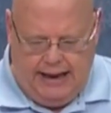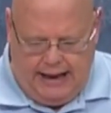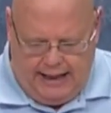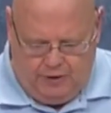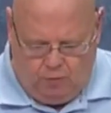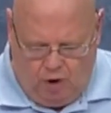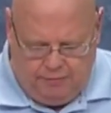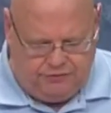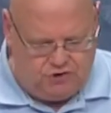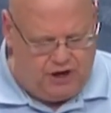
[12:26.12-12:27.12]
And in
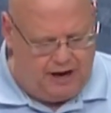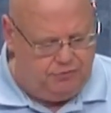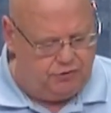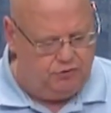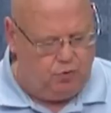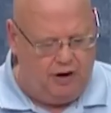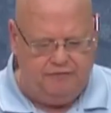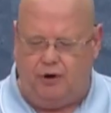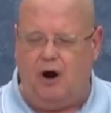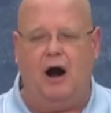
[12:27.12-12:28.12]
Romans chapter
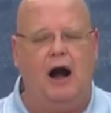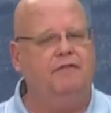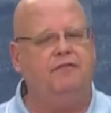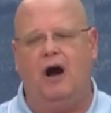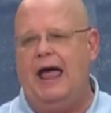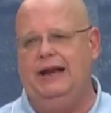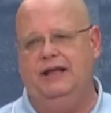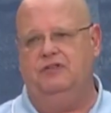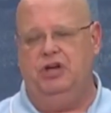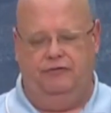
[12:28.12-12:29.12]
12, there are a
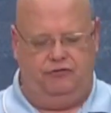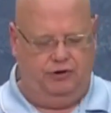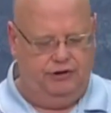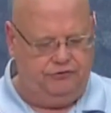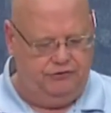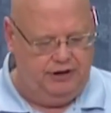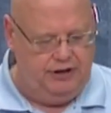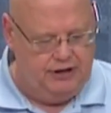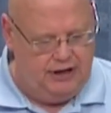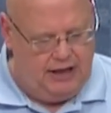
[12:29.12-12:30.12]
variety of gifts
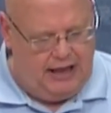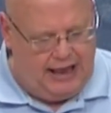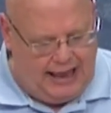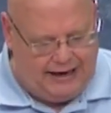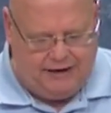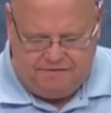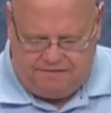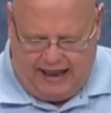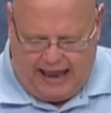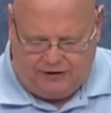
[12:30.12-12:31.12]
listed, and in
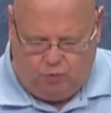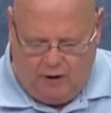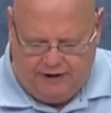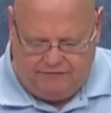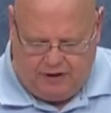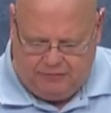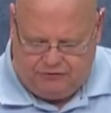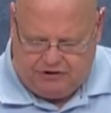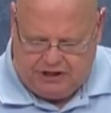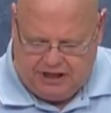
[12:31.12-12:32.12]
fact, one of them
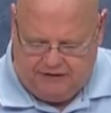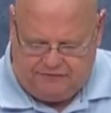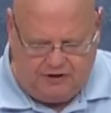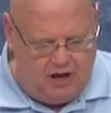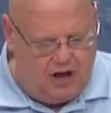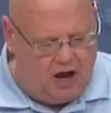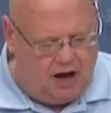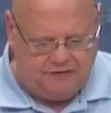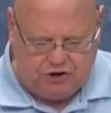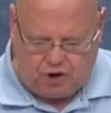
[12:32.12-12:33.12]
is the gift
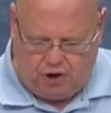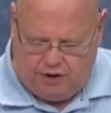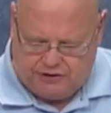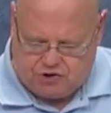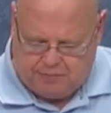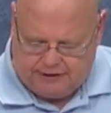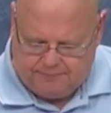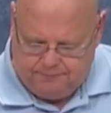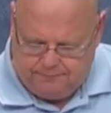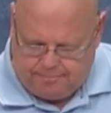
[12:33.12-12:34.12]
of encouragement.
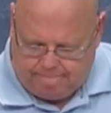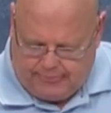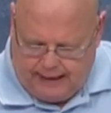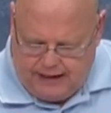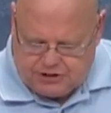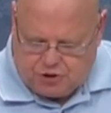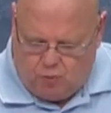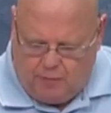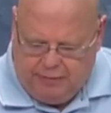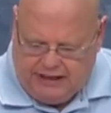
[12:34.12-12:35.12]
So
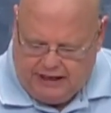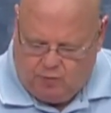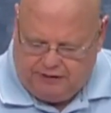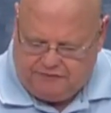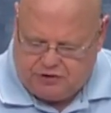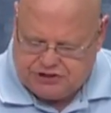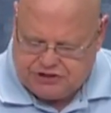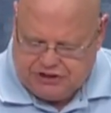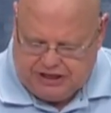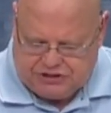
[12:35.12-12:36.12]
we'll begin with verse
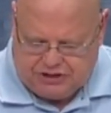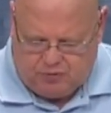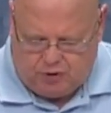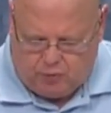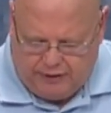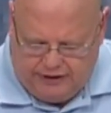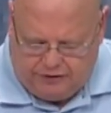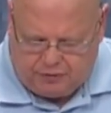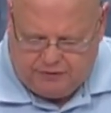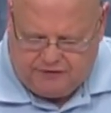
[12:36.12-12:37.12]
6 and we'll read through